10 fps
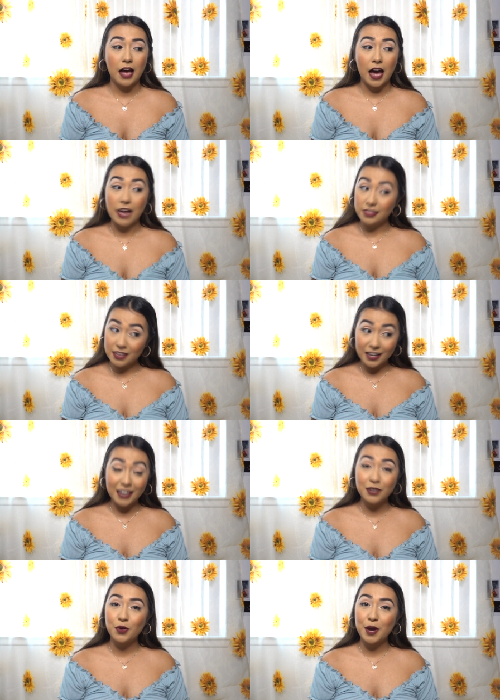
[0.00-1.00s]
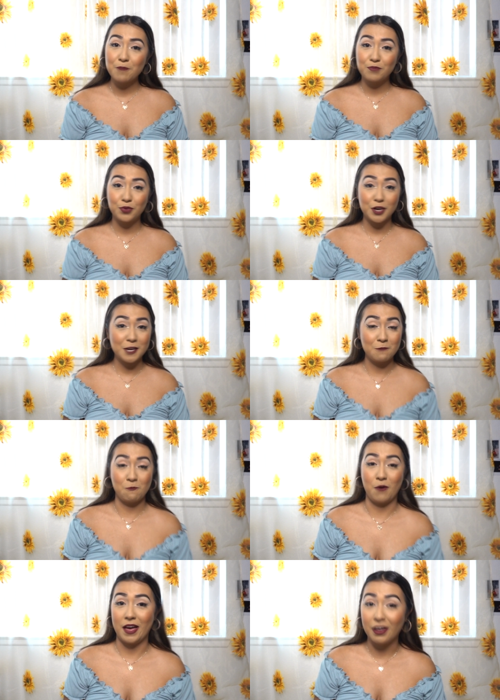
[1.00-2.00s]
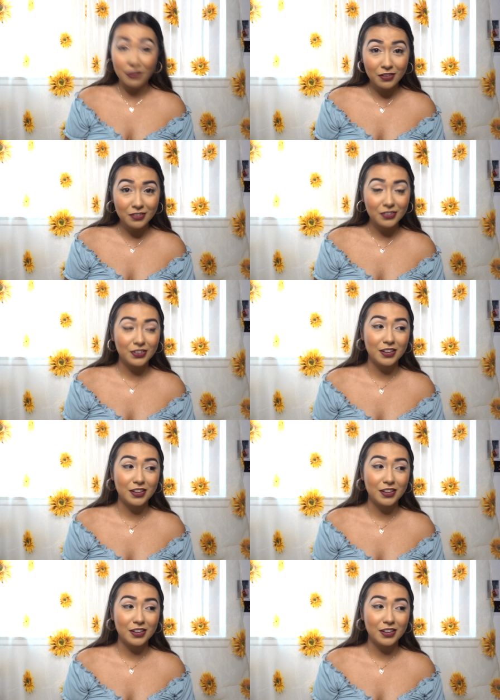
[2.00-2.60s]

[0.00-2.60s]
I think I know him pretty well.